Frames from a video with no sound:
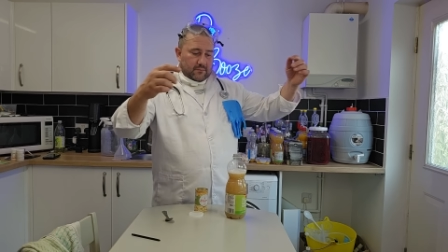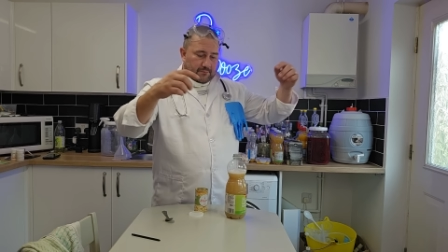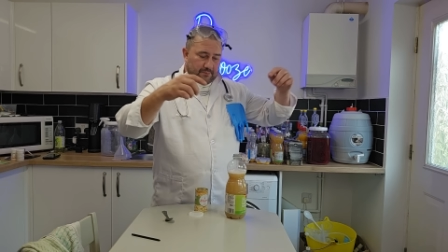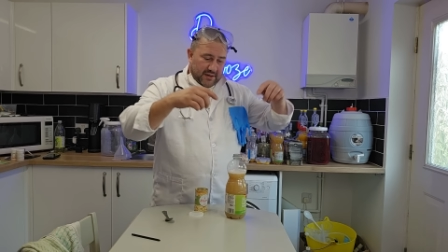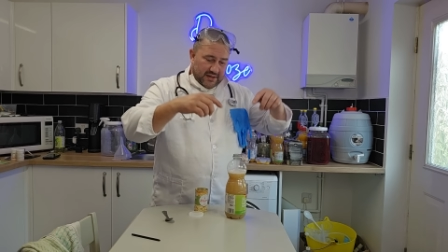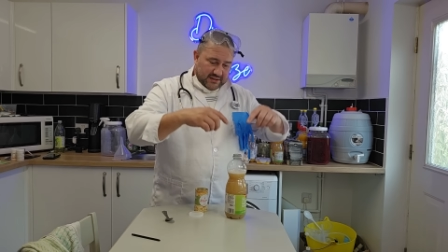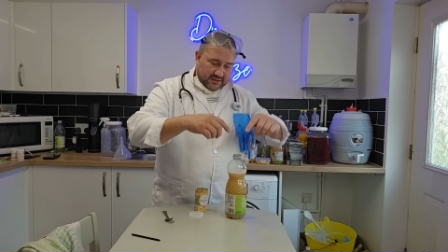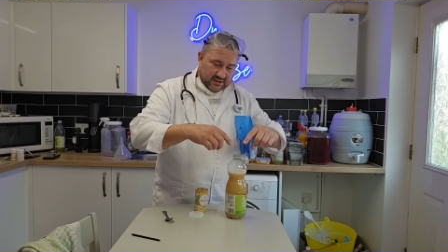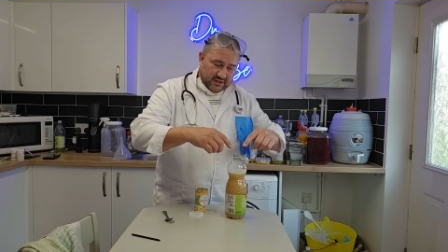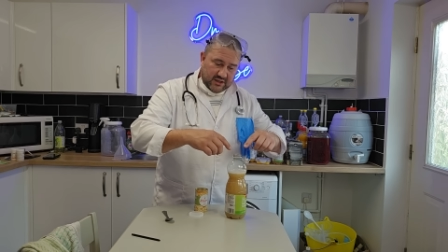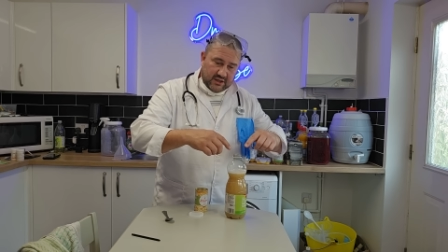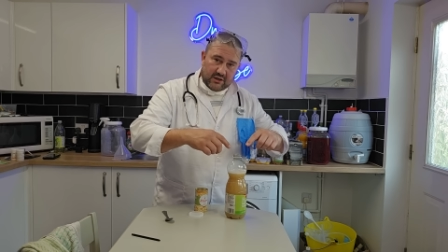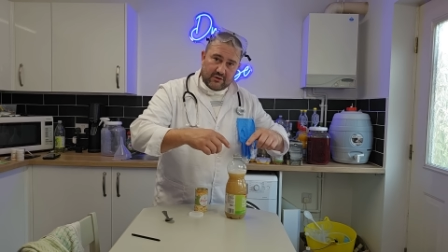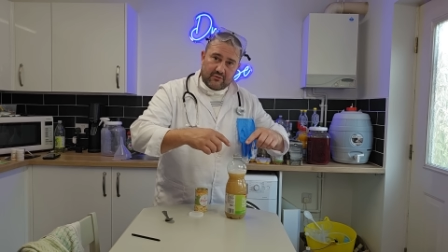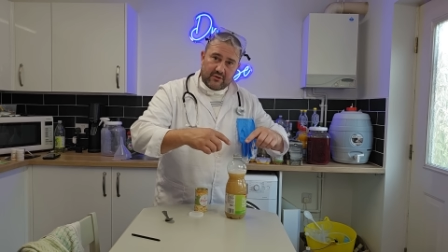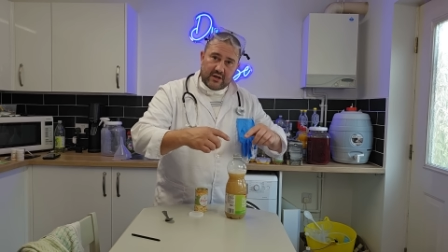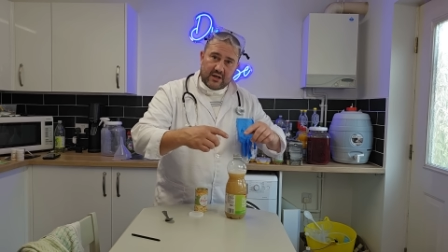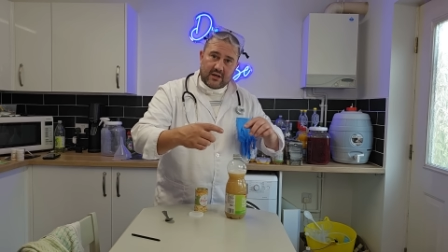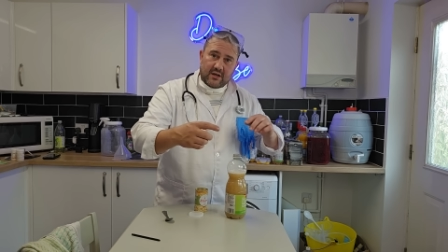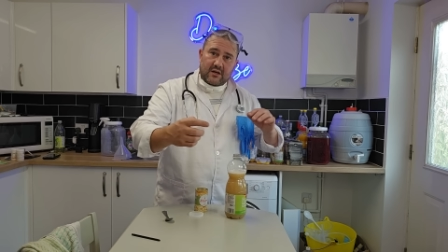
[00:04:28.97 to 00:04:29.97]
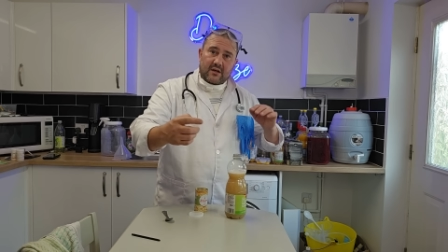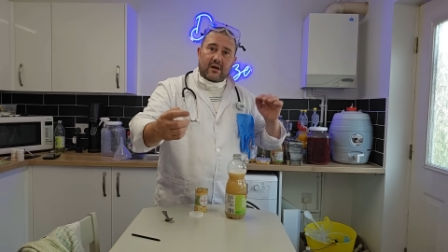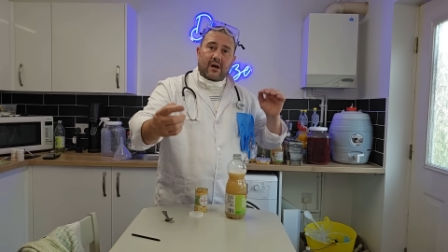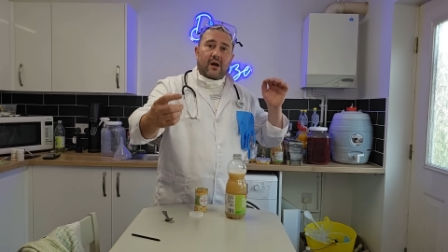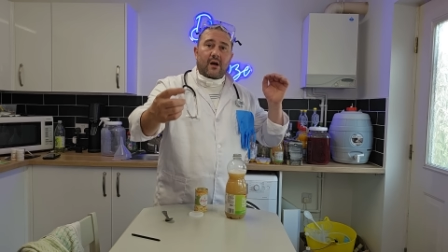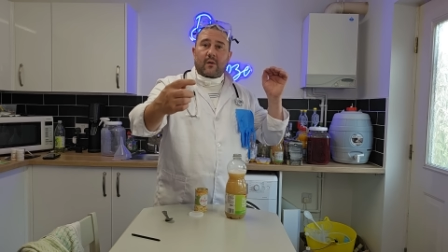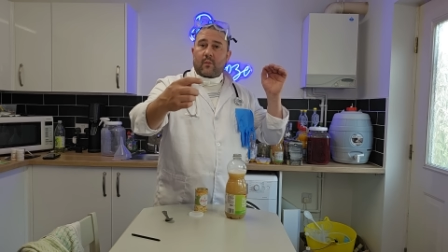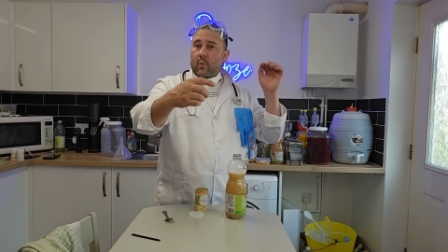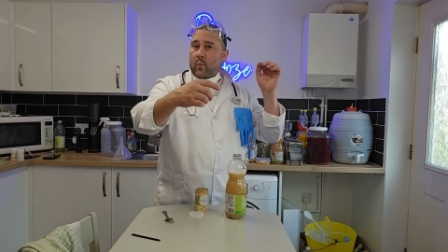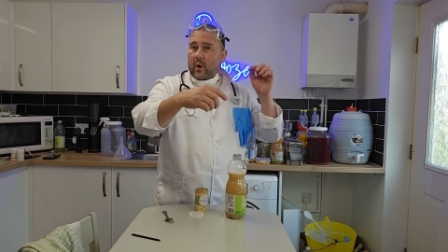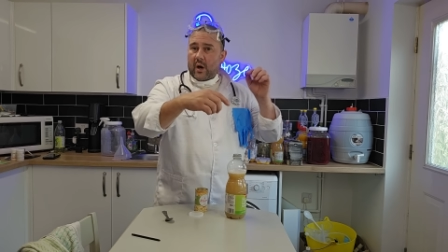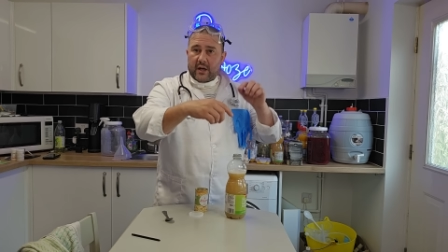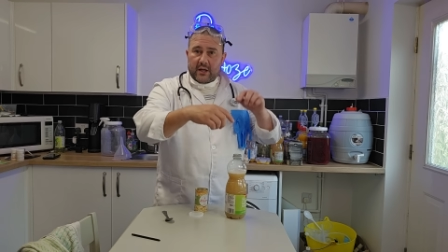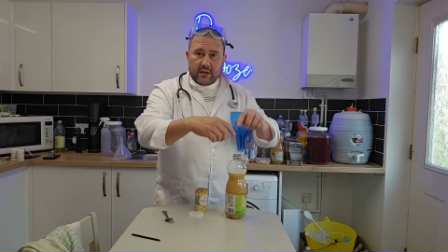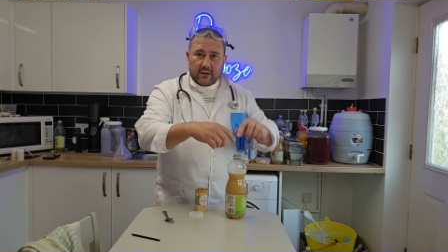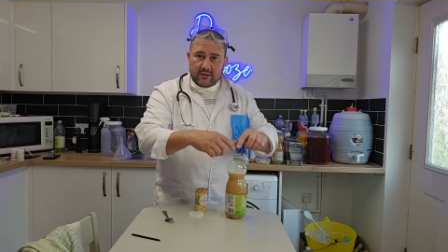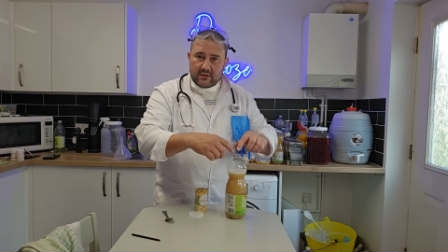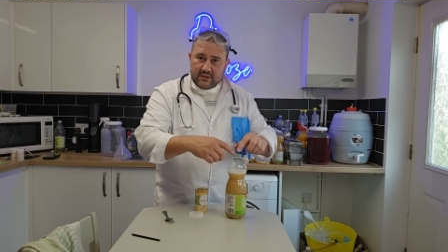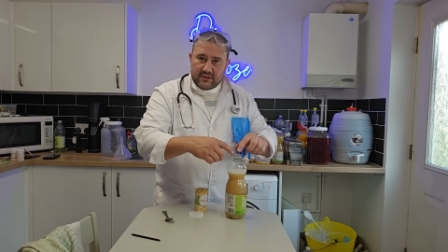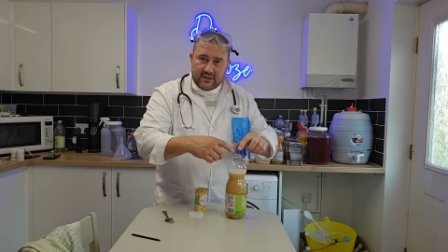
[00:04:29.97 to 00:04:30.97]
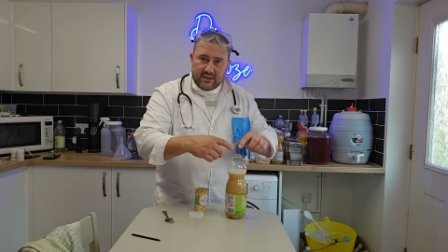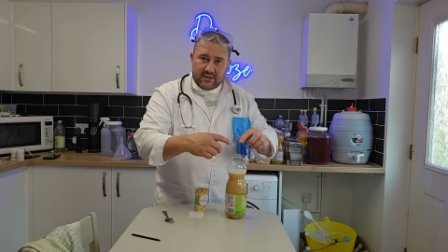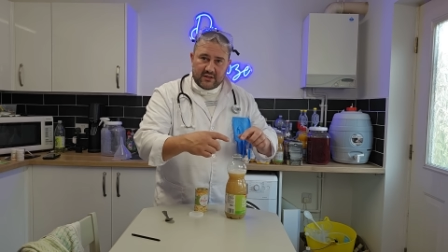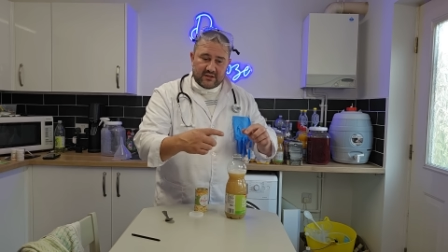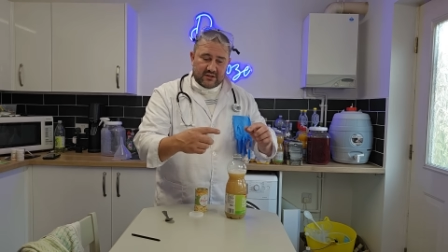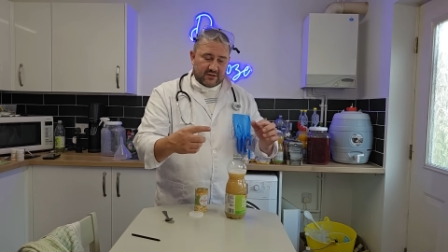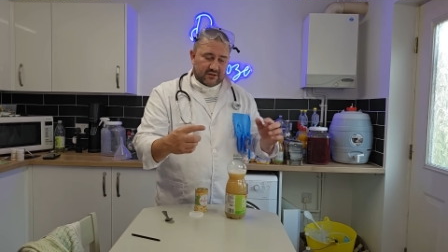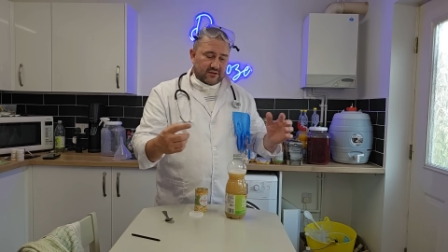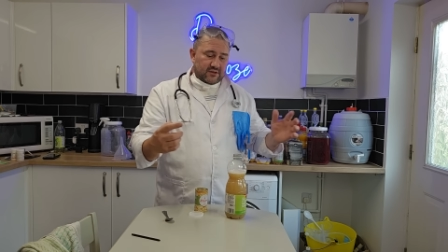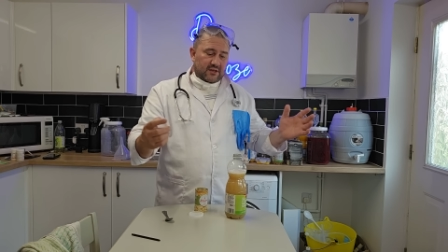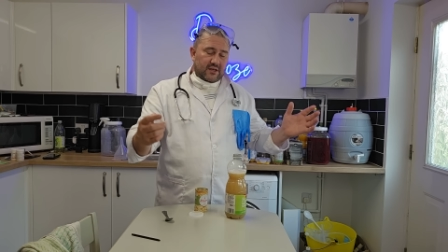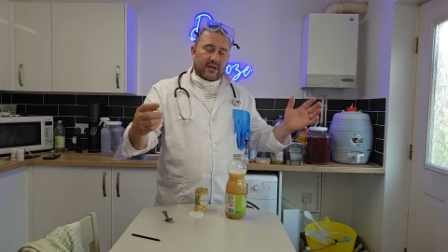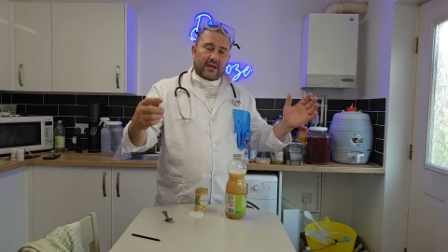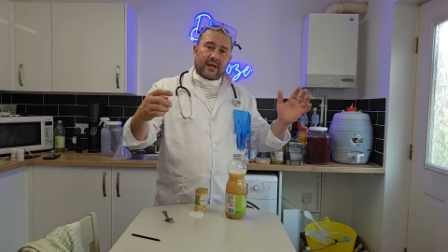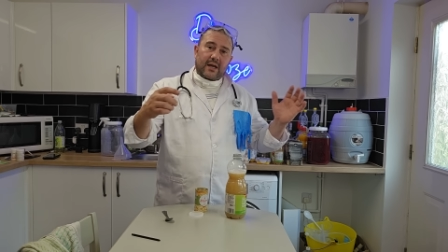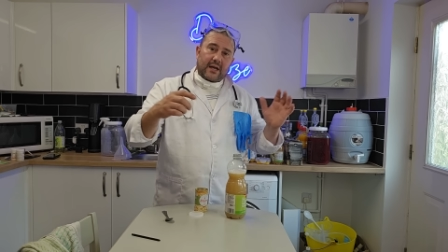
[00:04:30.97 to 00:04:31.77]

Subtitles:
bacteria, wild yeast,